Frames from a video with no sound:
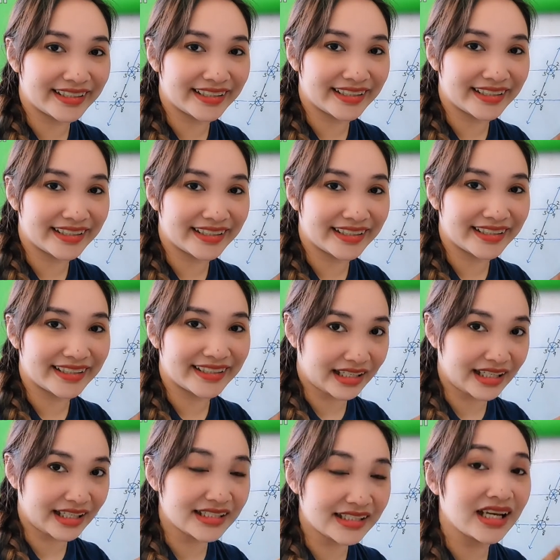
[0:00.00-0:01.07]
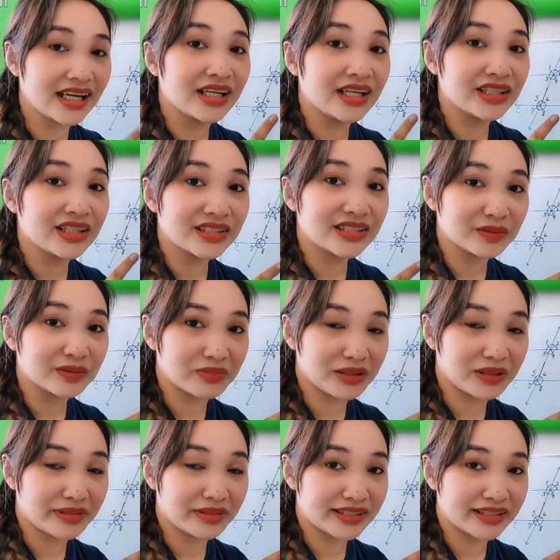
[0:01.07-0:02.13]
meaning to say the
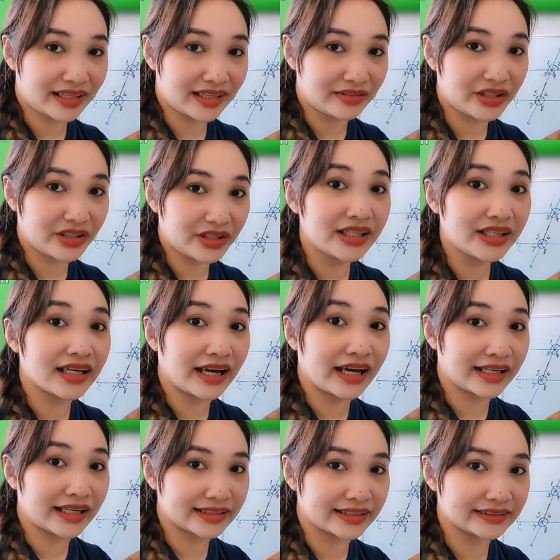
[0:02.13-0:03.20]
opposite angle